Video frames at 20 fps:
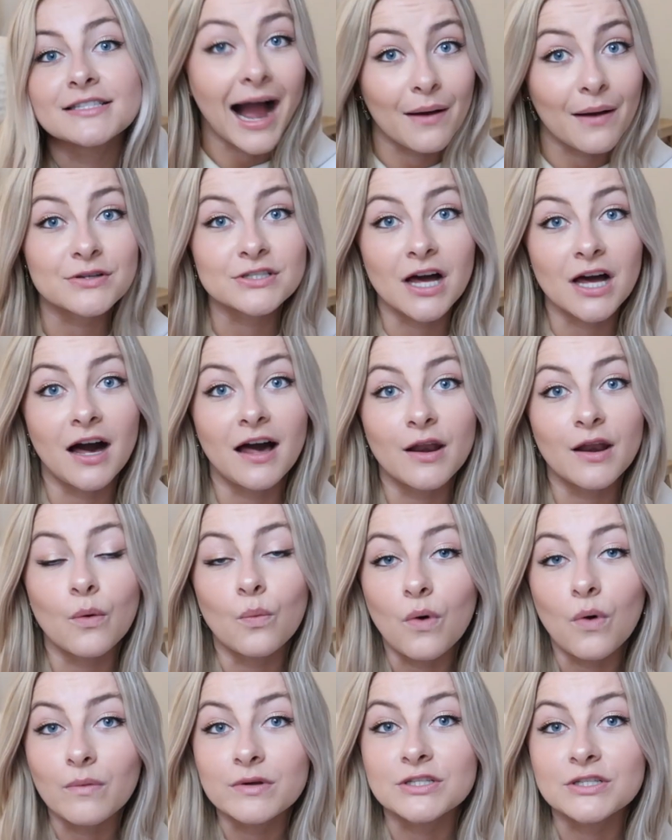I was on
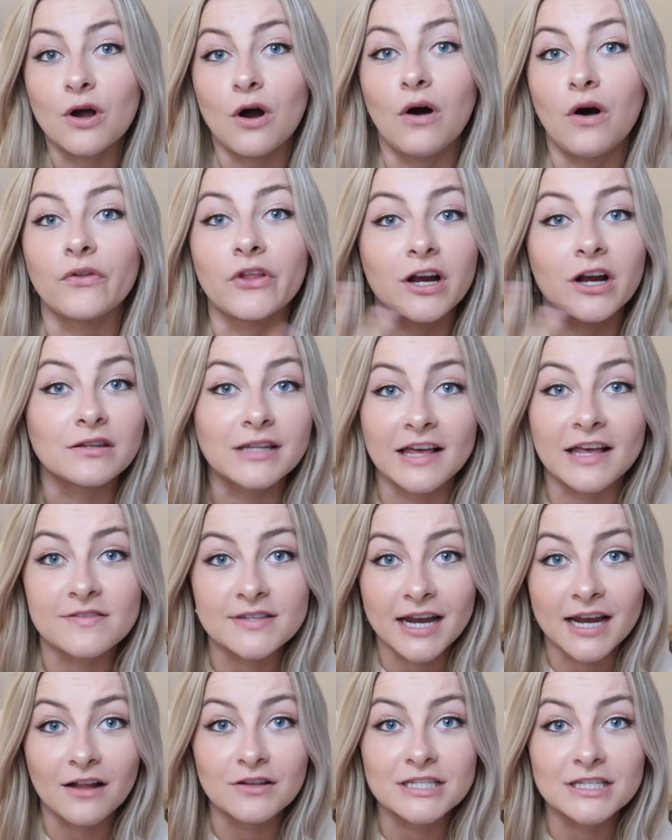what was called our
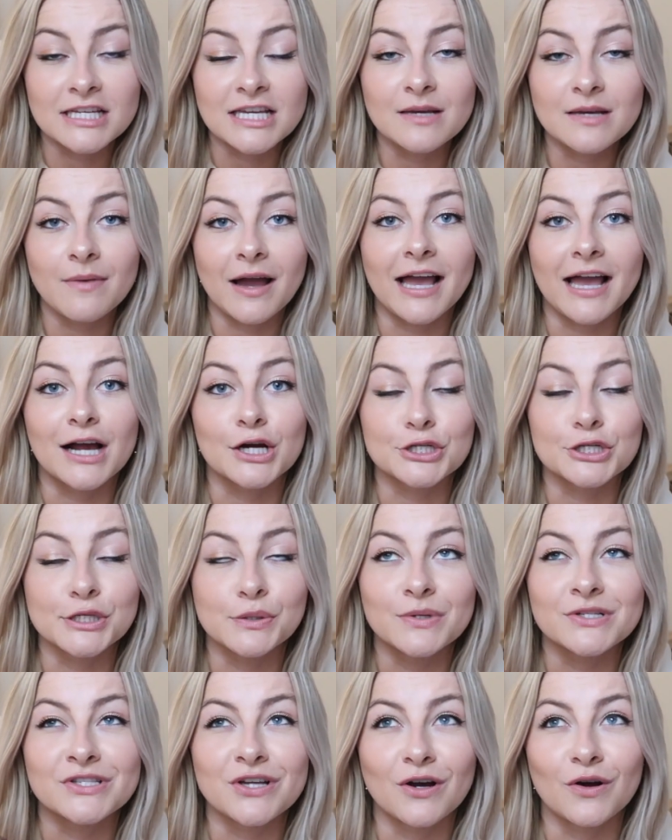lifestyle team. I actually
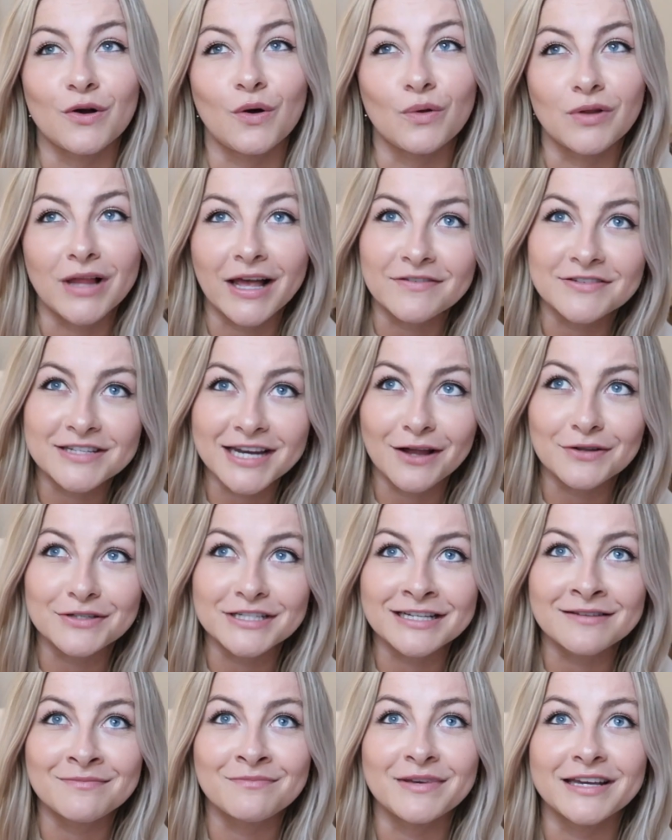was our whole lifestyle
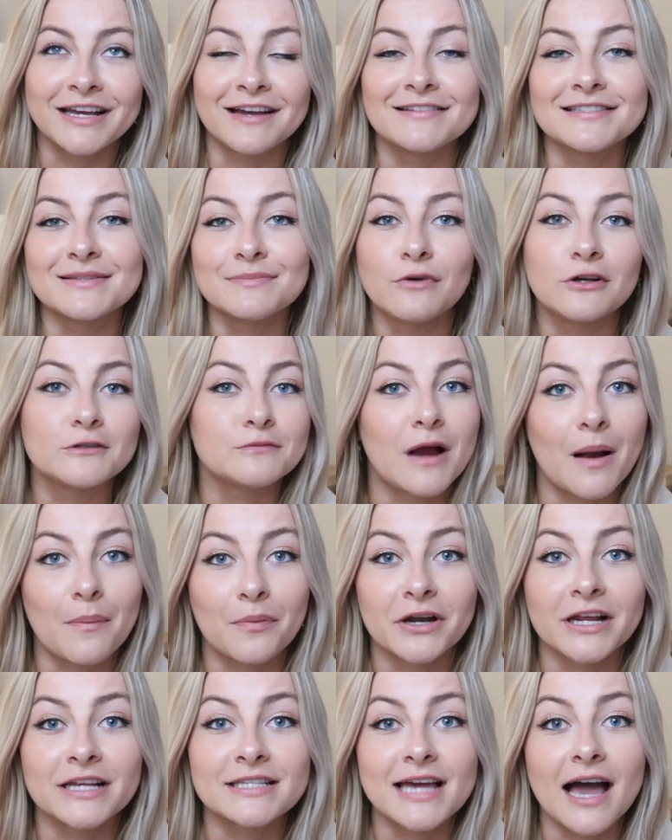team because most
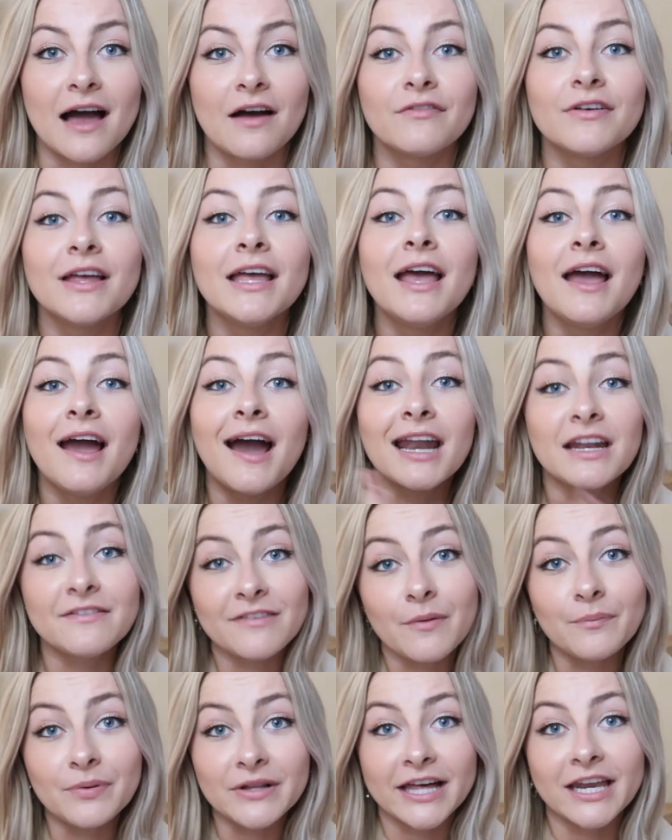properties have an
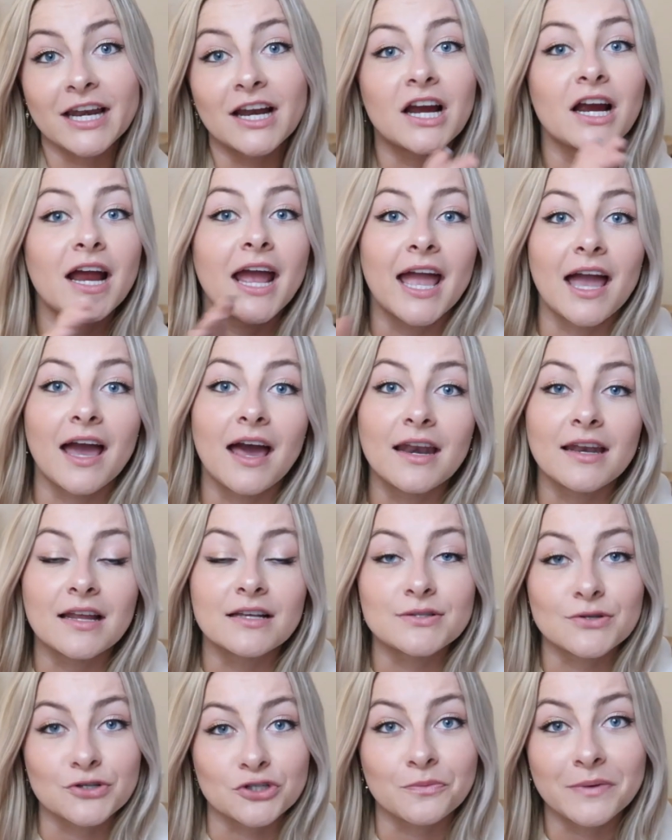event planner and a
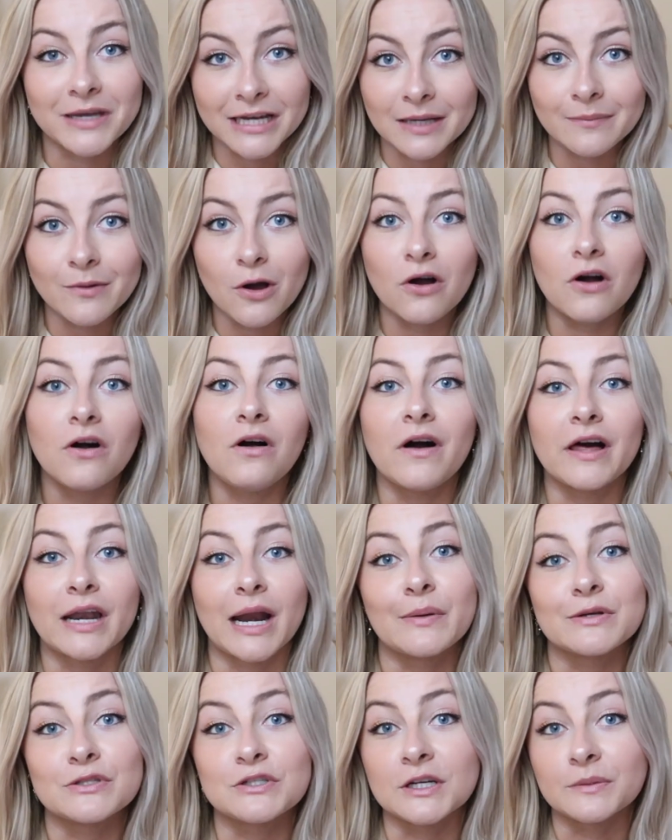social media mogul, and
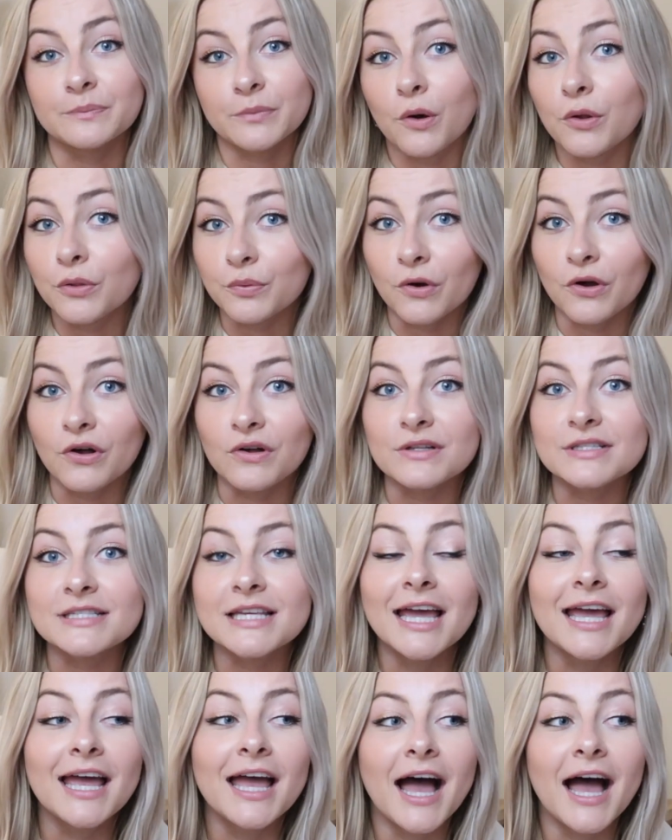I was doing both roles.